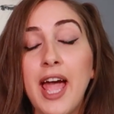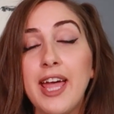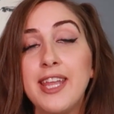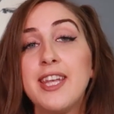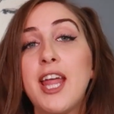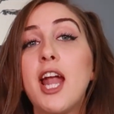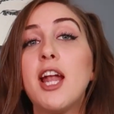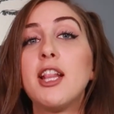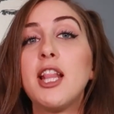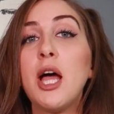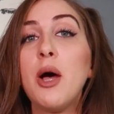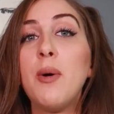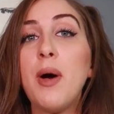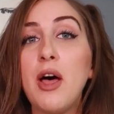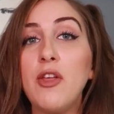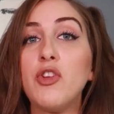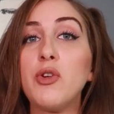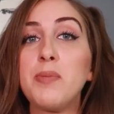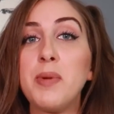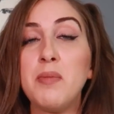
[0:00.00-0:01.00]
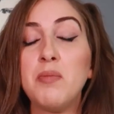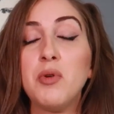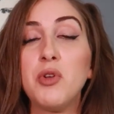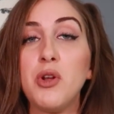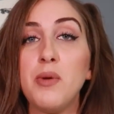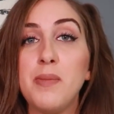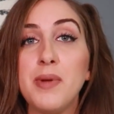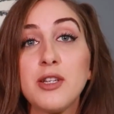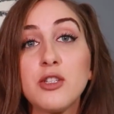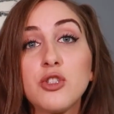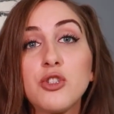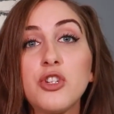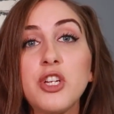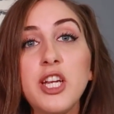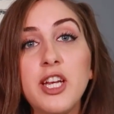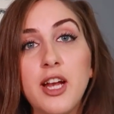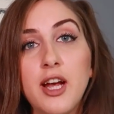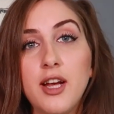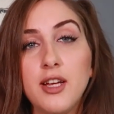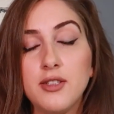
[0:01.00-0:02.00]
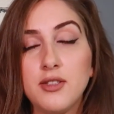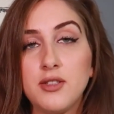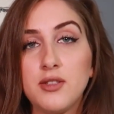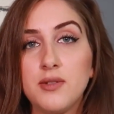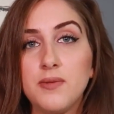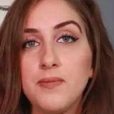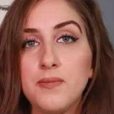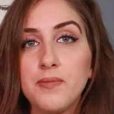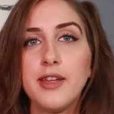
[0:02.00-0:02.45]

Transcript: and not allow other people to mistreat us.